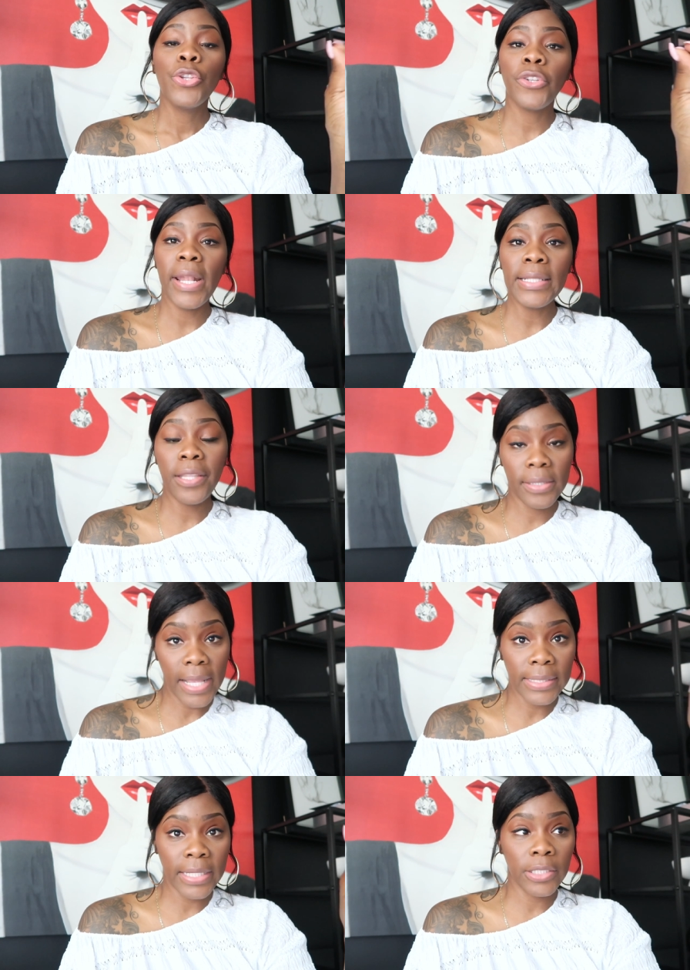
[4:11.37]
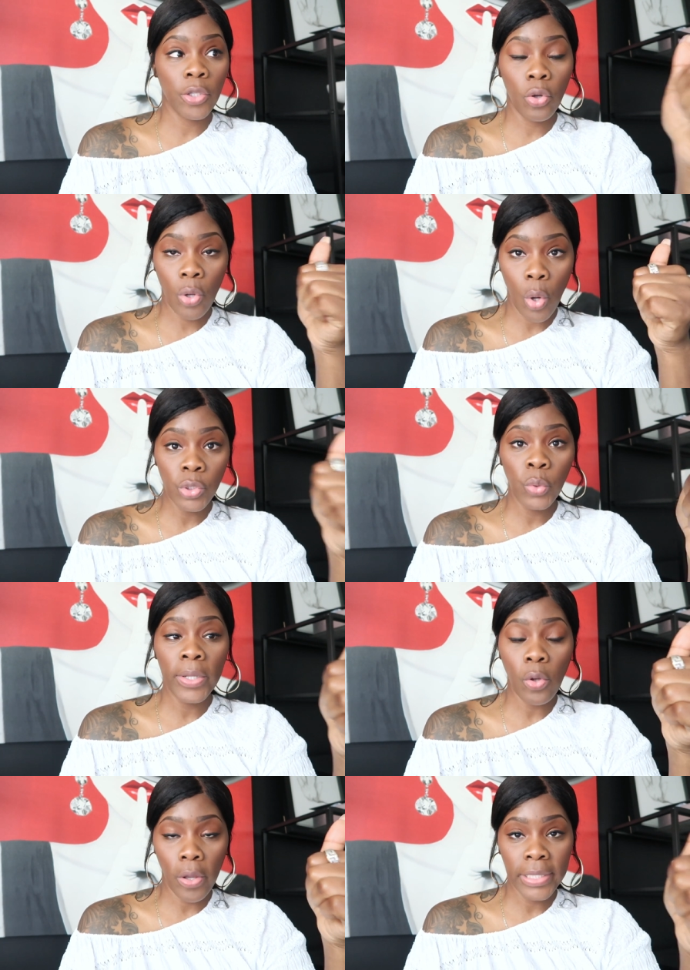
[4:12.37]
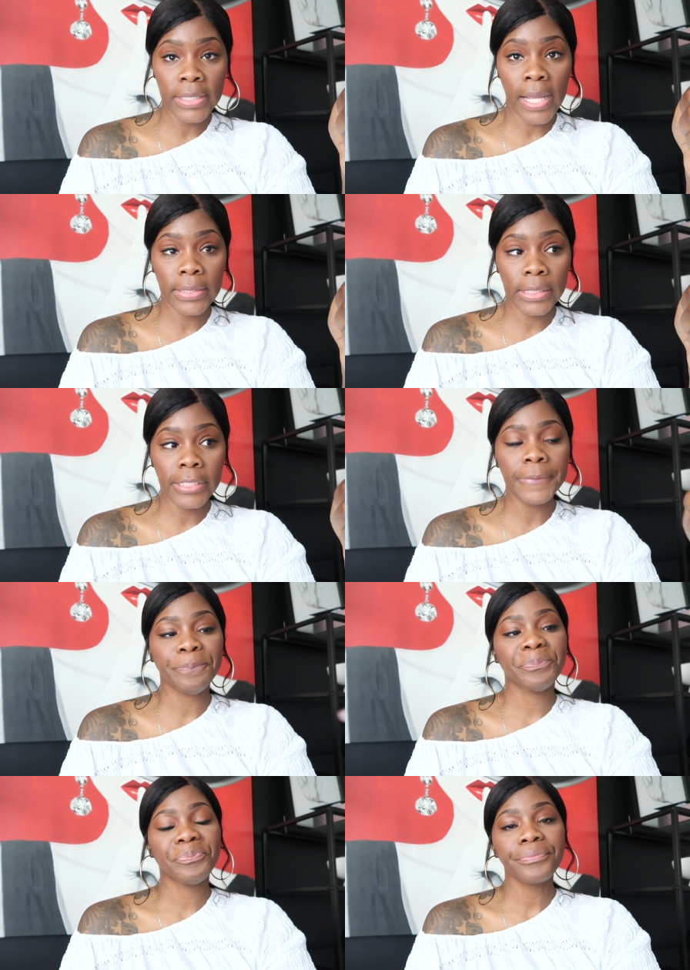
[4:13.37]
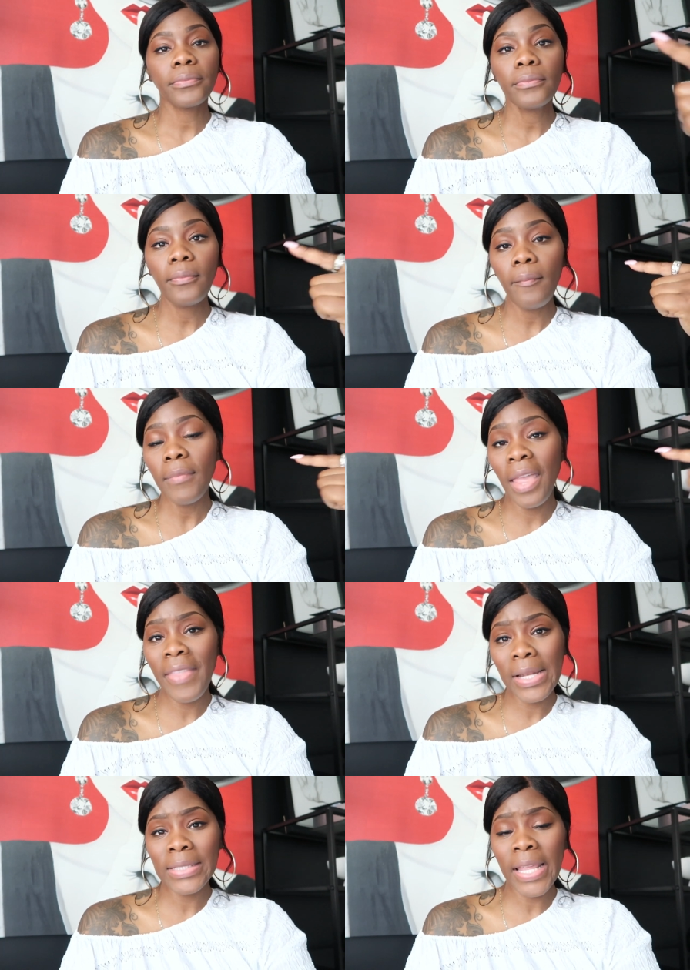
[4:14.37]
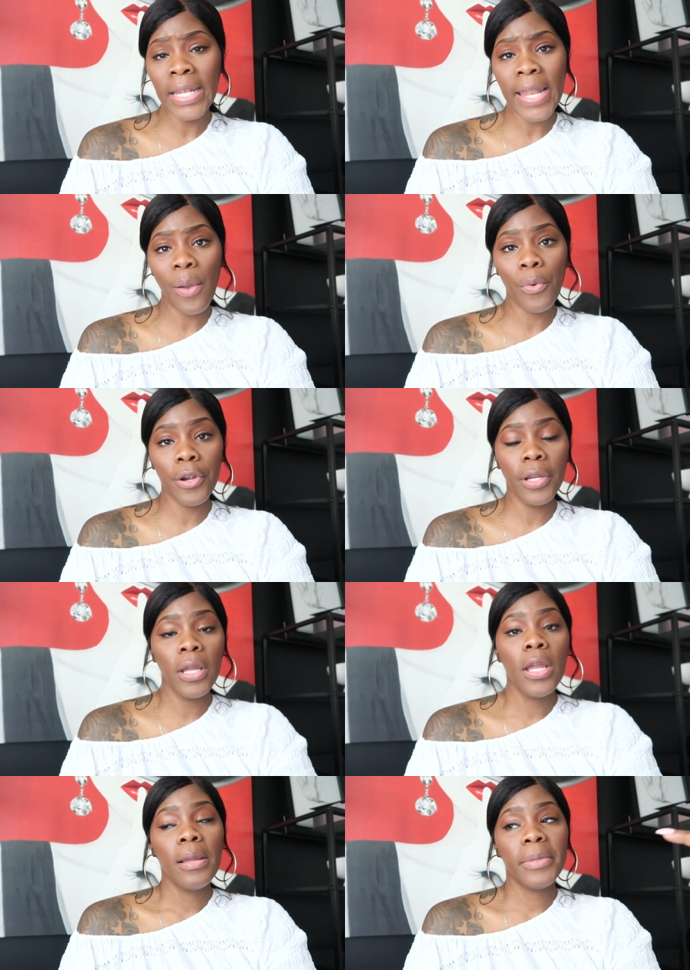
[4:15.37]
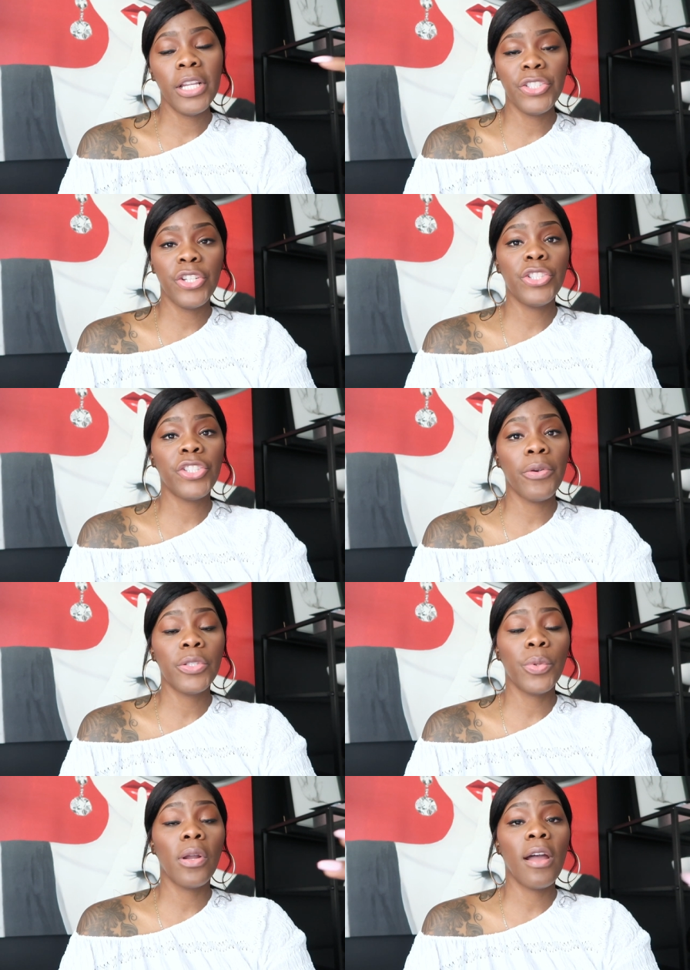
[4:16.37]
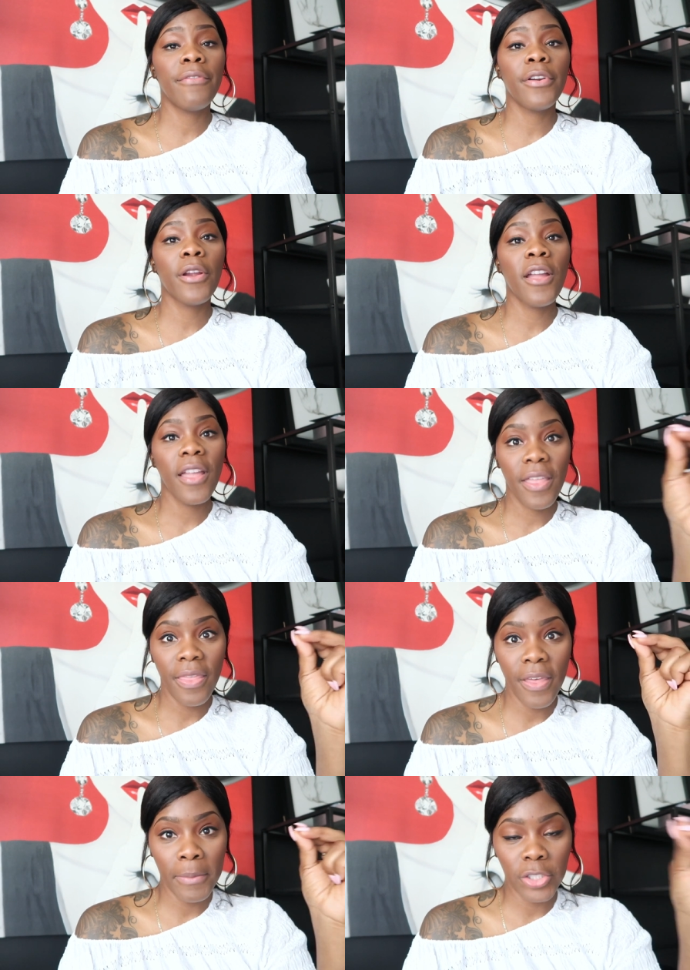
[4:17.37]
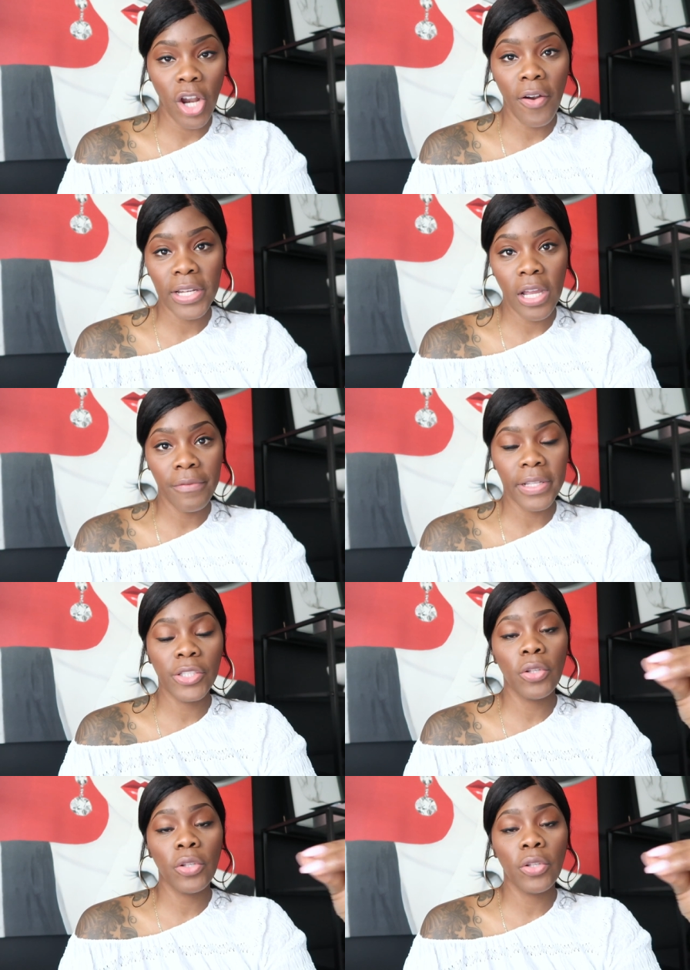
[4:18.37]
So that's the, that's it. So go to an orthodontist that is in network because your insurance will cover the majority of it.